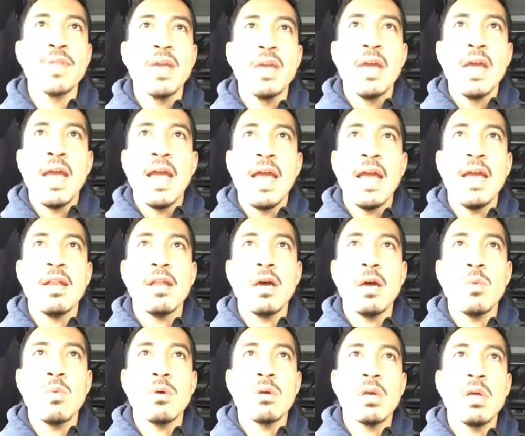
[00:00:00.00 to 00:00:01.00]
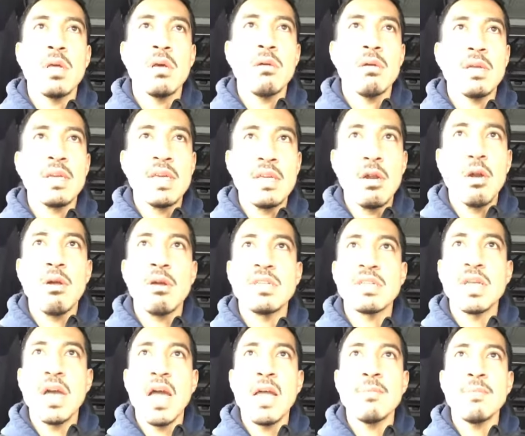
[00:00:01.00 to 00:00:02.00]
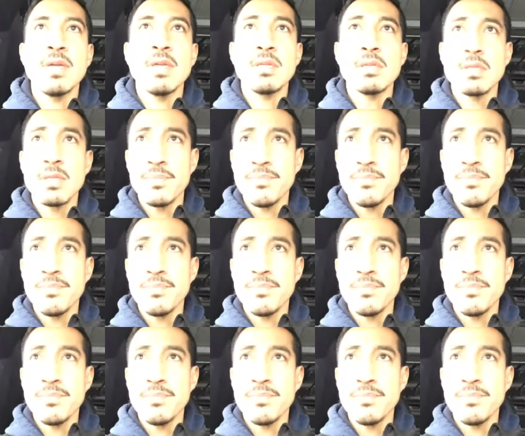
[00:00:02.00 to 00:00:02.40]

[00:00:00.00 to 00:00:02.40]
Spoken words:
And we'll get our assignments.